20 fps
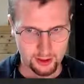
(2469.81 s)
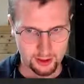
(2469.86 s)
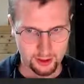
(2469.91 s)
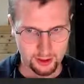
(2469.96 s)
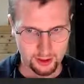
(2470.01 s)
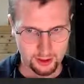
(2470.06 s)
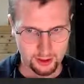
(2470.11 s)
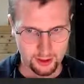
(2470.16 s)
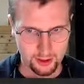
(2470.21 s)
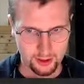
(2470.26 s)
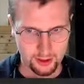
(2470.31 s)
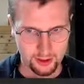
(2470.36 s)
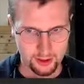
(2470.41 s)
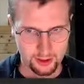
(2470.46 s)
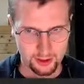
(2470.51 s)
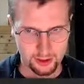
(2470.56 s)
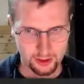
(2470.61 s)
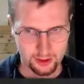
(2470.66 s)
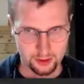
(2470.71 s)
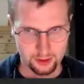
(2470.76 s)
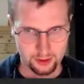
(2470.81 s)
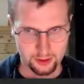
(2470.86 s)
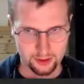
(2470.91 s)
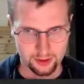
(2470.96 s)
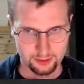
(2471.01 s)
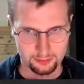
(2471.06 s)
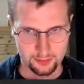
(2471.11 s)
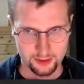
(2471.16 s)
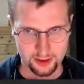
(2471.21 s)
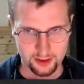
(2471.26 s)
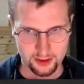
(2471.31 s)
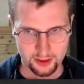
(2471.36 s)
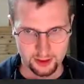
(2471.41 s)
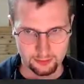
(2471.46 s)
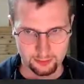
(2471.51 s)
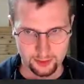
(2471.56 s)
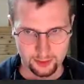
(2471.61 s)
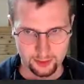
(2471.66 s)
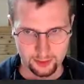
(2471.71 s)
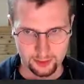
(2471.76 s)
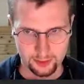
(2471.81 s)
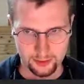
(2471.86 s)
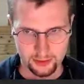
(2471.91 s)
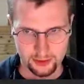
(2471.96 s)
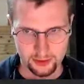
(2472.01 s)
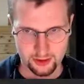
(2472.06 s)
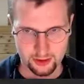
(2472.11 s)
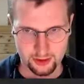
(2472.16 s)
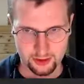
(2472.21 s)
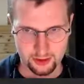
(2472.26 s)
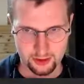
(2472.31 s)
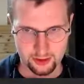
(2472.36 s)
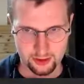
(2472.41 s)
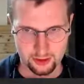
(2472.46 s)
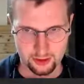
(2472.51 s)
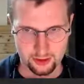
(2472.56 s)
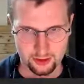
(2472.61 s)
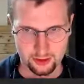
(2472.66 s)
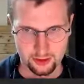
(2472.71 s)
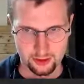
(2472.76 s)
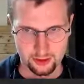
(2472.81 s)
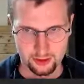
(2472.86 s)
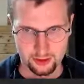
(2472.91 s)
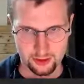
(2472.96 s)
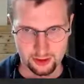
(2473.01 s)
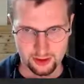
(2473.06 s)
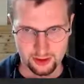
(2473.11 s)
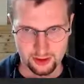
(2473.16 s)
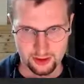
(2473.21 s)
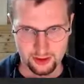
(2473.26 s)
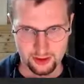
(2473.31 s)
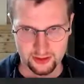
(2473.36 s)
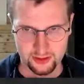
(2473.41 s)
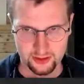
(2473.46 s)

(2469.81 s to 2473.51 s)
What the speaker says: yeah, that's pretty high priority, I guess.